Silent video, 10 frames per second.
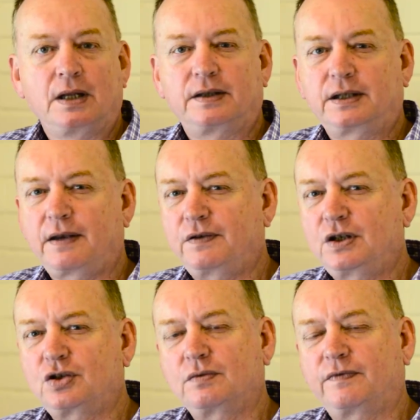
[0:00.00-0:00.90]
The
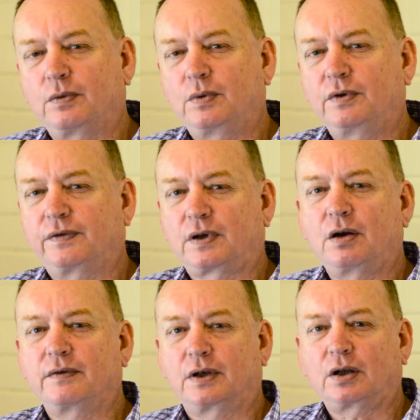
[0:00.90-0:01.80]
definition for Wilfred
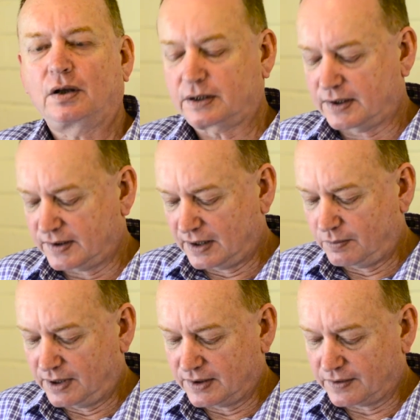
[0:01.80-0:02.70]
Owen that I'd like to stick
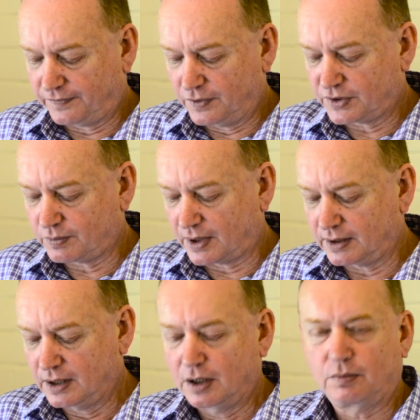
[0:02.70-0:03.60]
with is the first
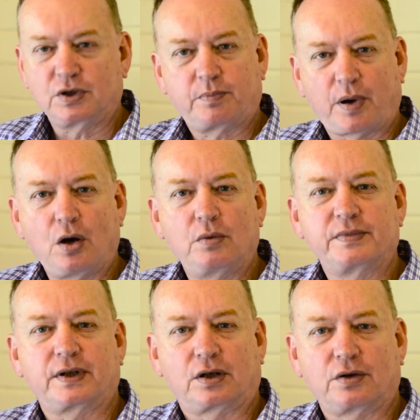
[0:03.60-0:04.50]
one, which
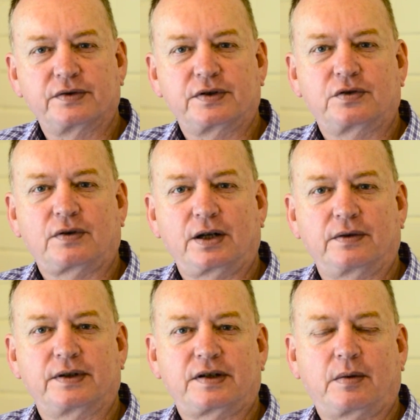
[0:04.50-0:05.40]
poems that concentrate
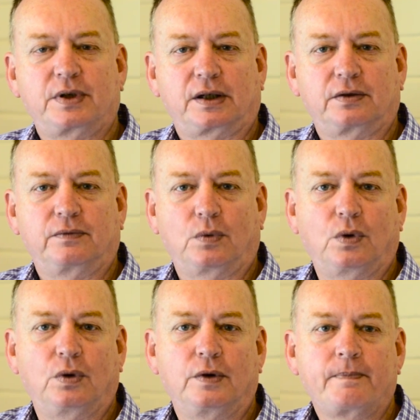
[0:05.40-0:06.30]
on the subject of
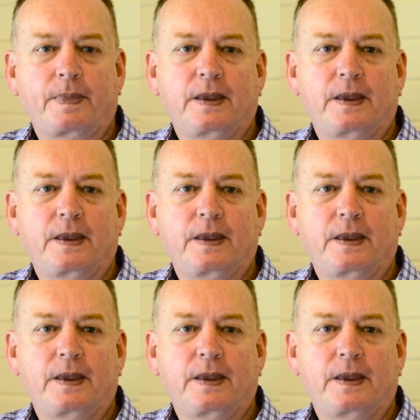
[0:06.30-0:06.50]
war.